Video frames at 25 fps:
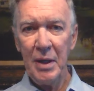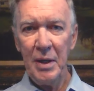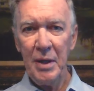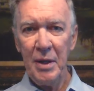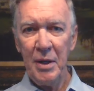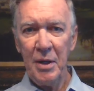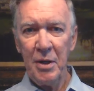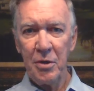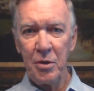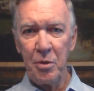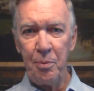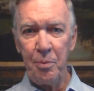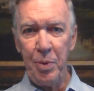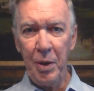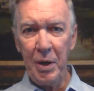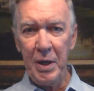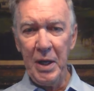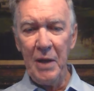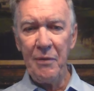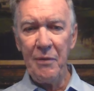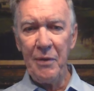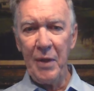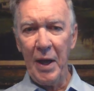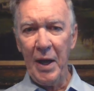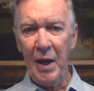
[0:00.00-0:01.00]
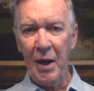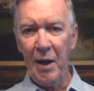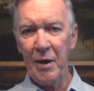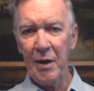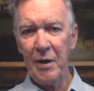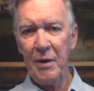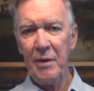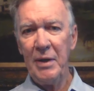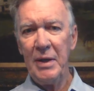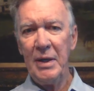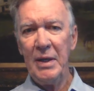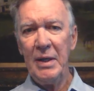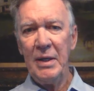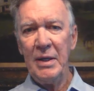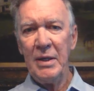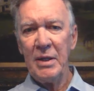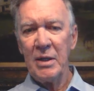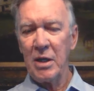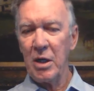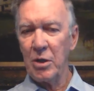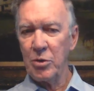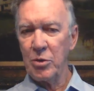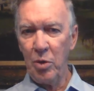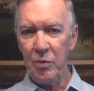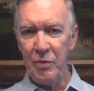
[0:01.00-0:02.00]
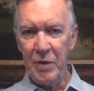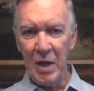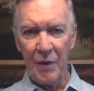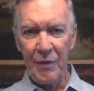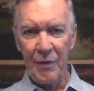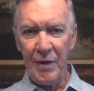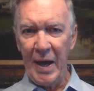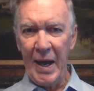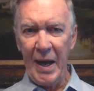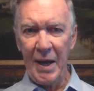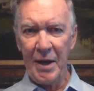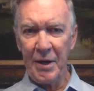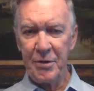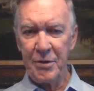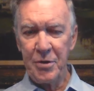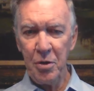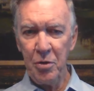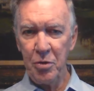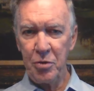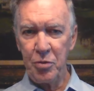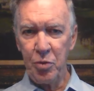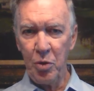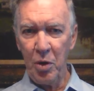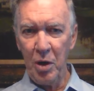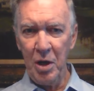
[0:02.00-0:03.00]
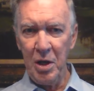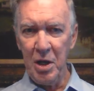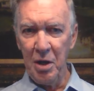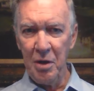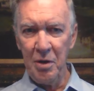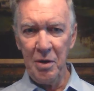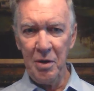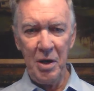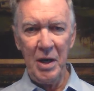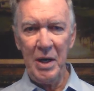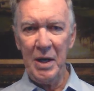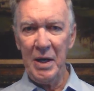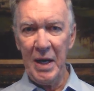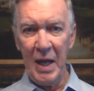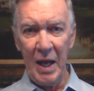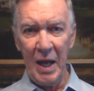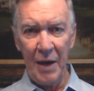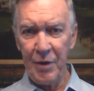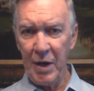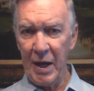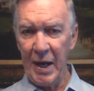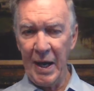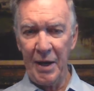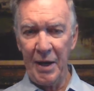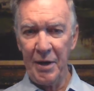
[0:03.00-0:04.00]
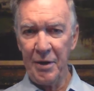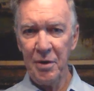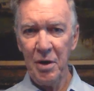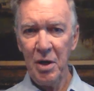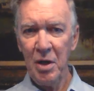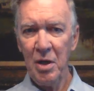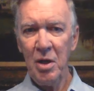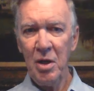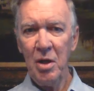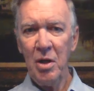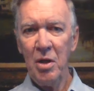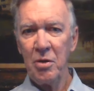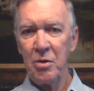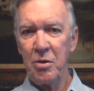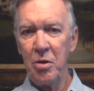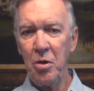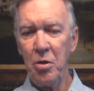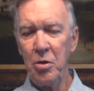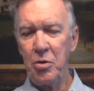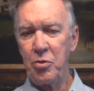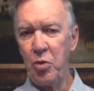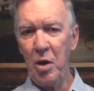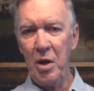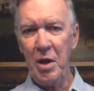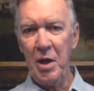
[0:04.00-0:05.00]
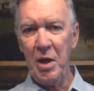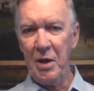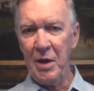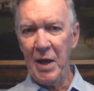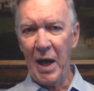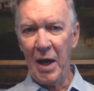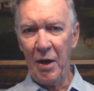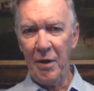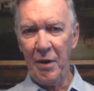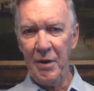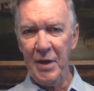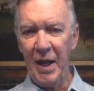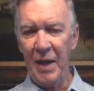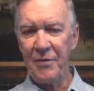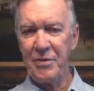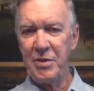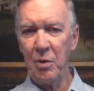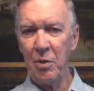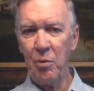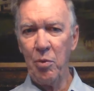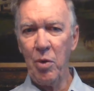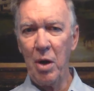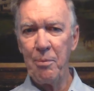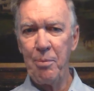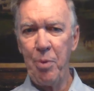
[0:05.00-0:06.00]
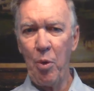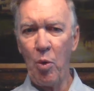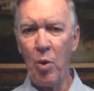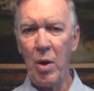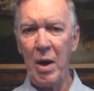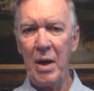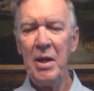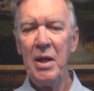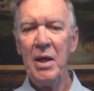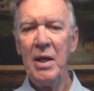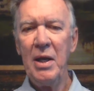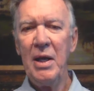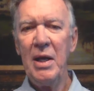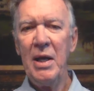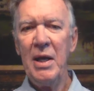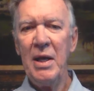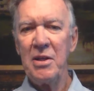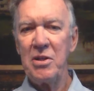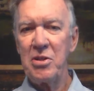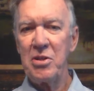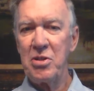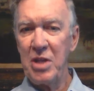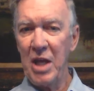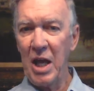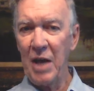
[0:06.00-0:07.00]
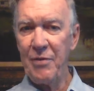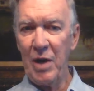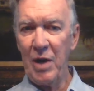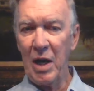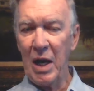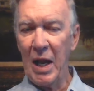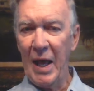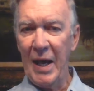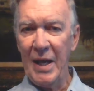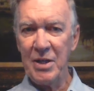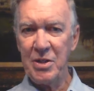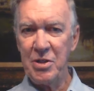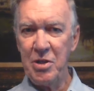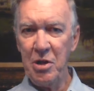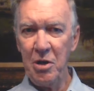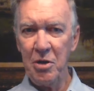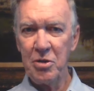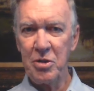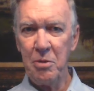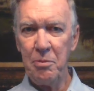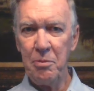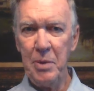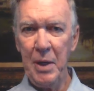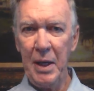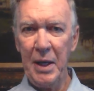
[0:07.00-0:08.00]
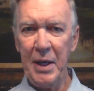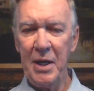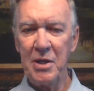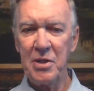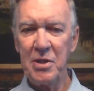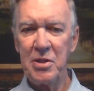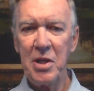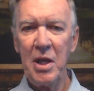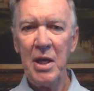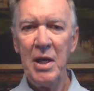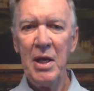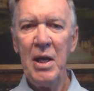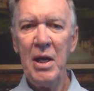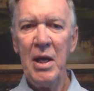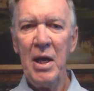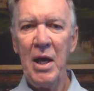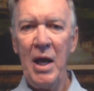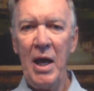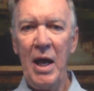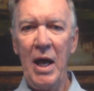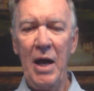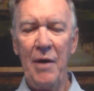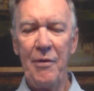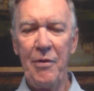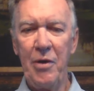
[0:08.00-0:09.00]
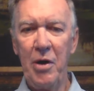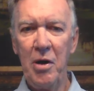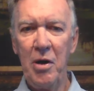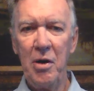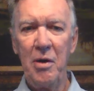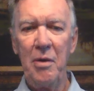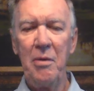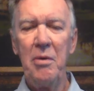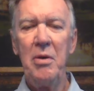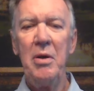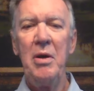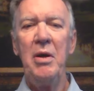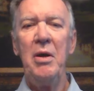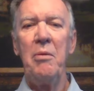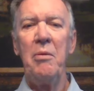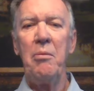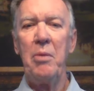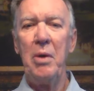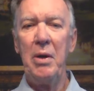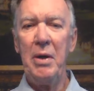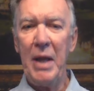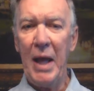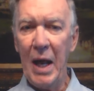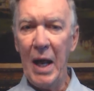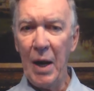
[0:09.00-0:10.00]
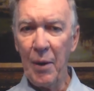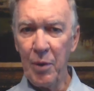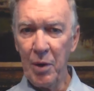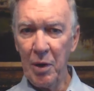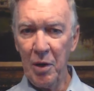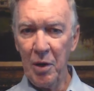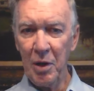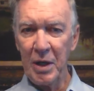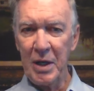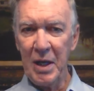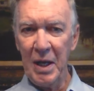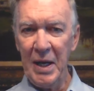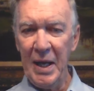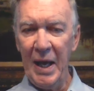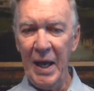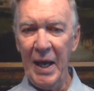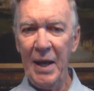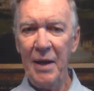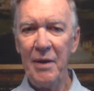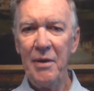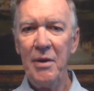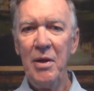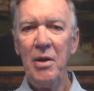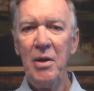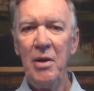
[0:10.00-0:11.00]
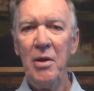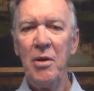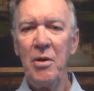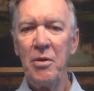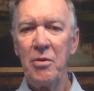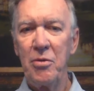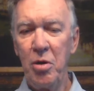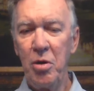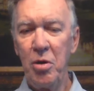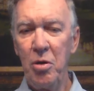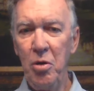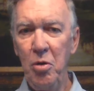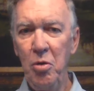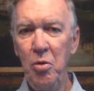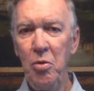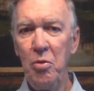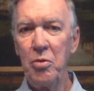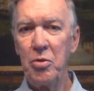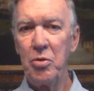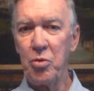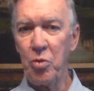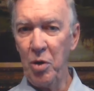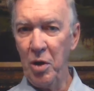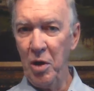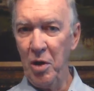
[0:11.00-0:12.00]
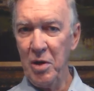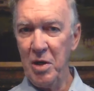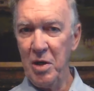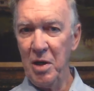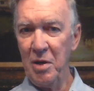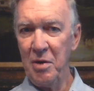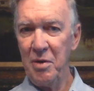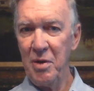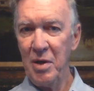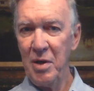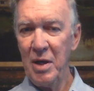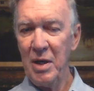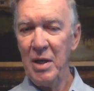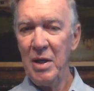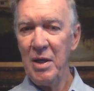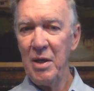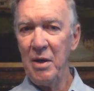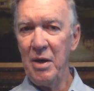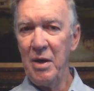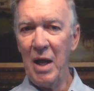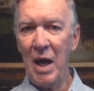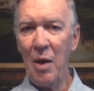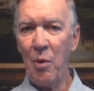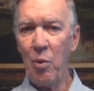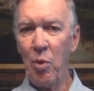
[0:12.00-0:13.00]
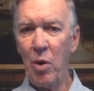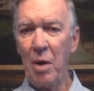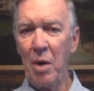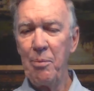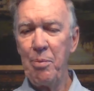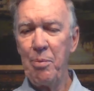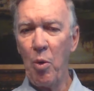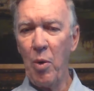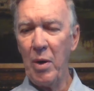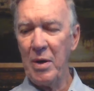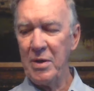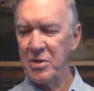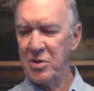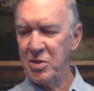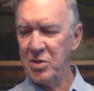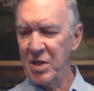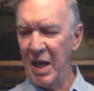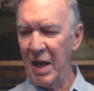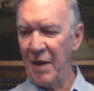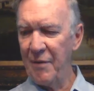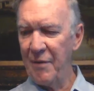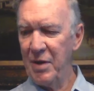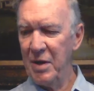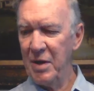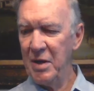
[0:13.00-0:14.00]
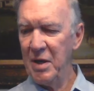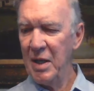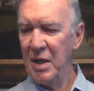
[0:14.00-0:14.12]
to put in there, because we've never had a two trillion dollars, never had a two trillion dollars deficit. one point seven last year is the biggest ever, but now we're looking at two trillion dollars, not one point seven.